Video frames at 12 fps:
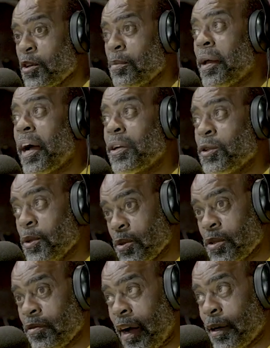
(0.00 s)
And he showed me how
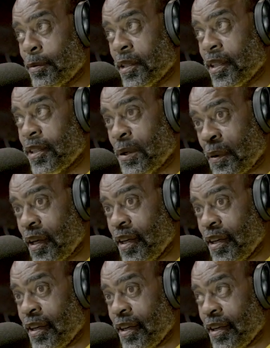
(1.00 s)
to use the vitamin D
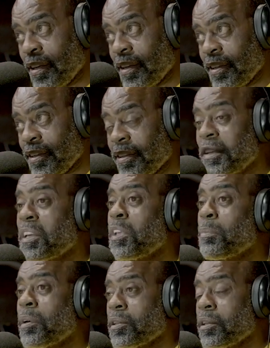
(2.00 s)
three
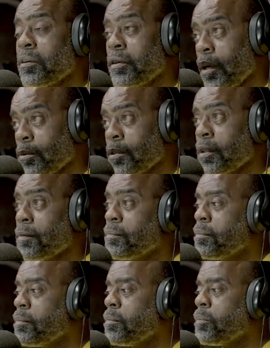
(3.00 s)
to keep myself
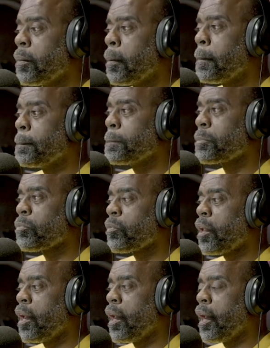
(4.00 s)
healthy.
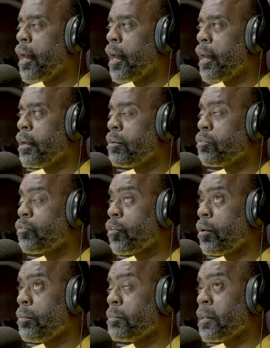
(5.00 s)

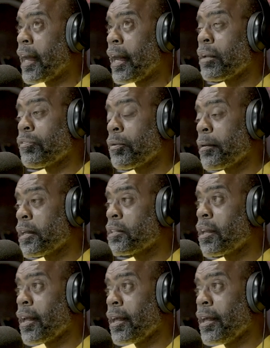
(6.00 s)
And from that
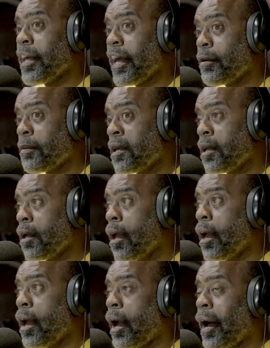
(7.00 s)
information that he gave
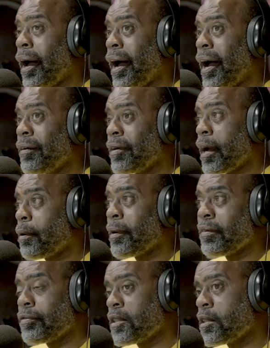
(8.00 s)
me,
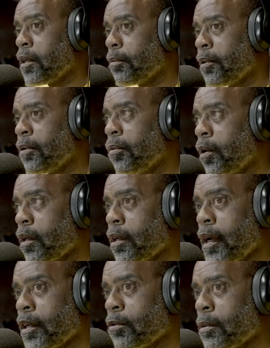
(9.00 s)
I've got about 15
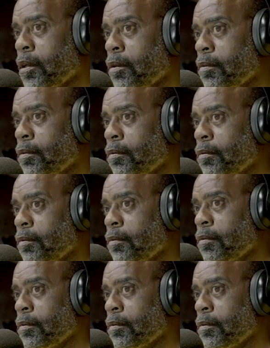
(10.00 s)
people at the hospital.